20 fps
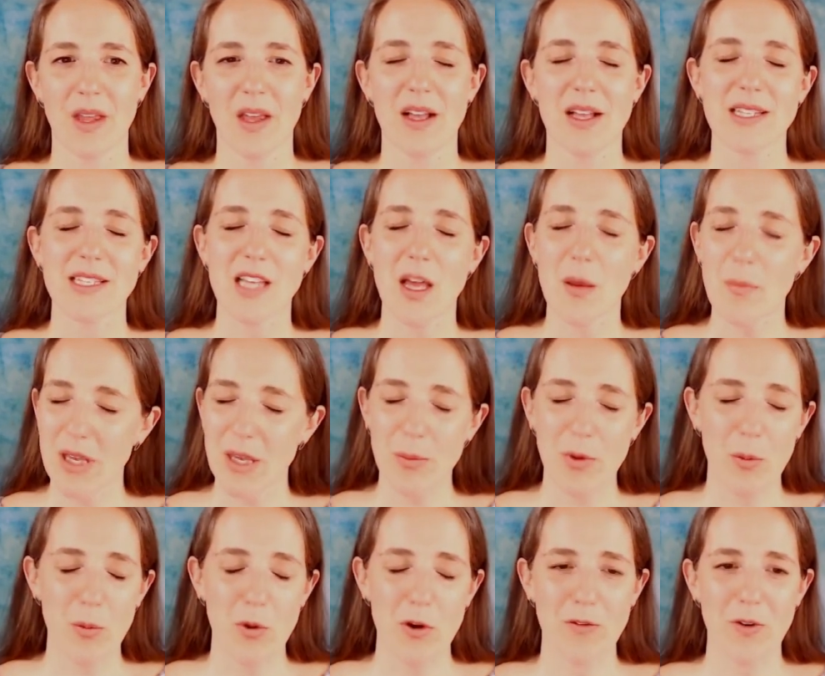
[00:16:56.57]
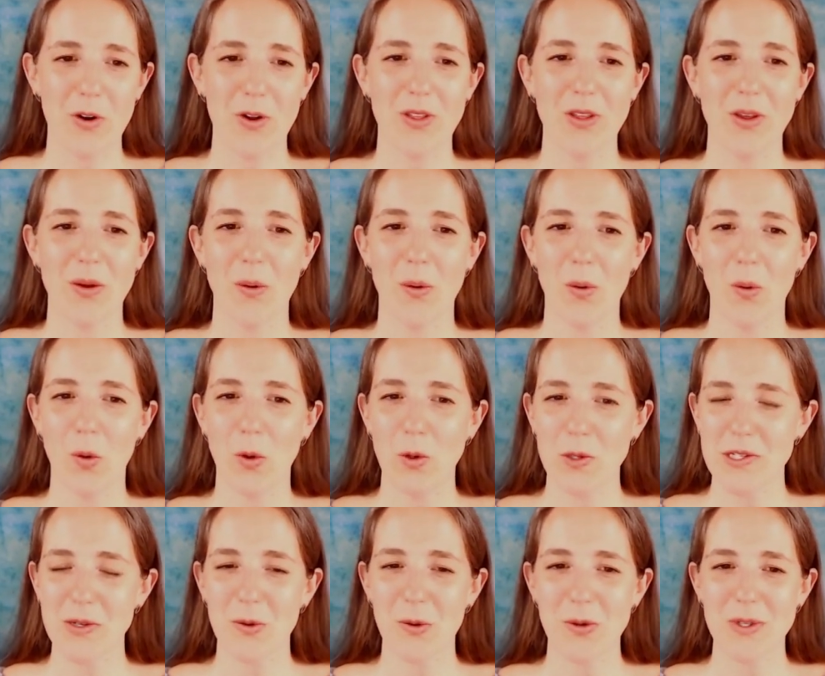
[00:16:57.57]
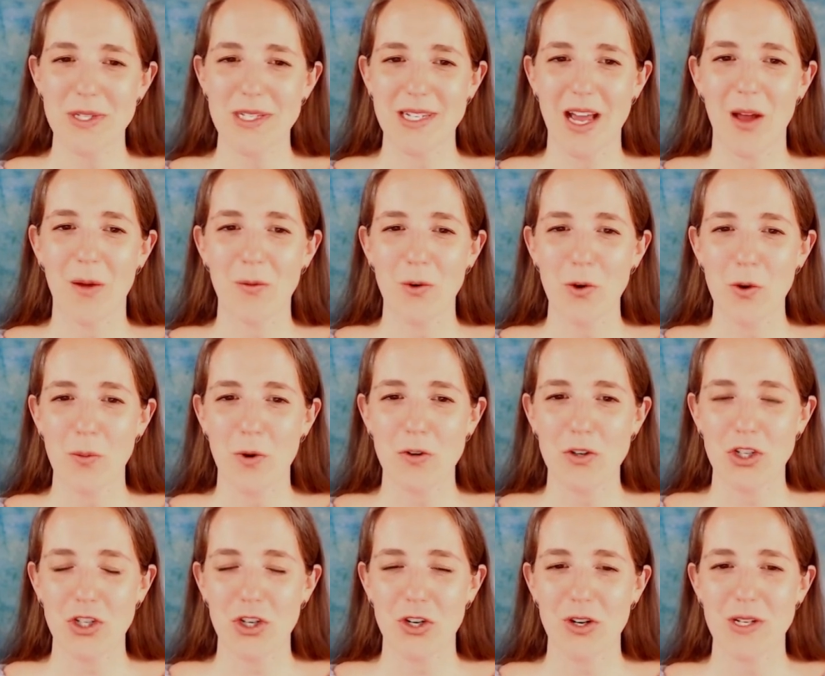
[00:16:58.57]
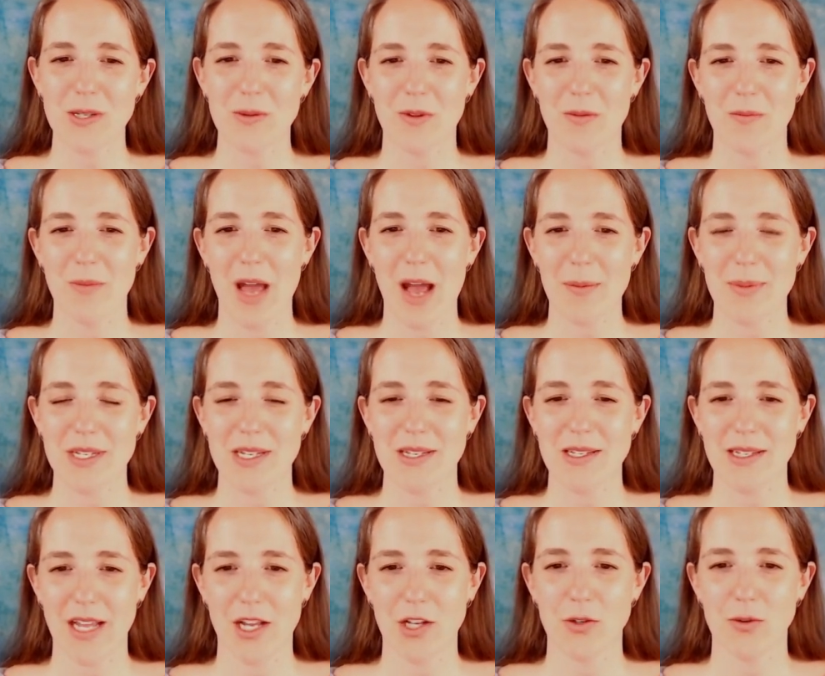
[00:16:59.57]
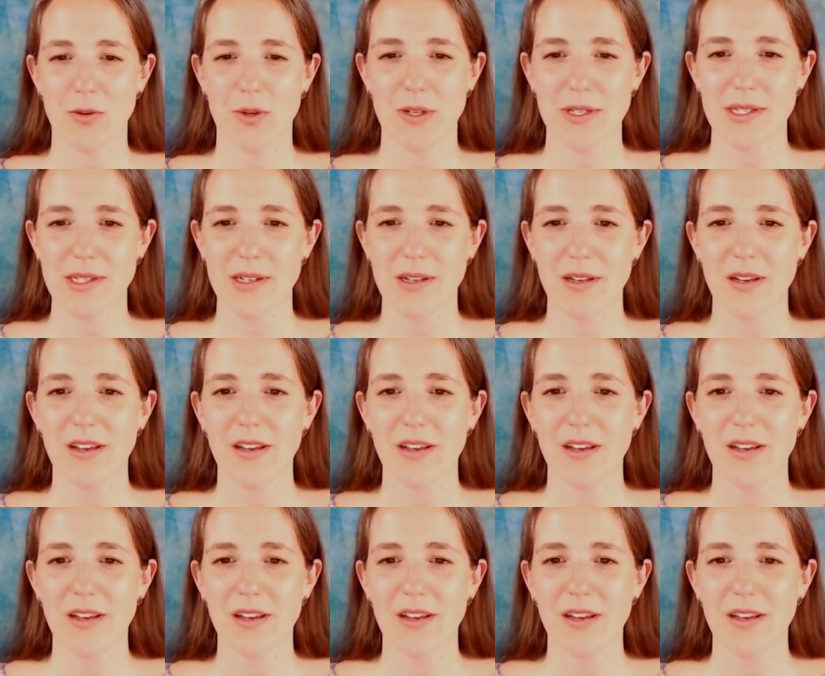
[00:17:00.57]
Some people prefer the old school style route brochures with maps and schedules.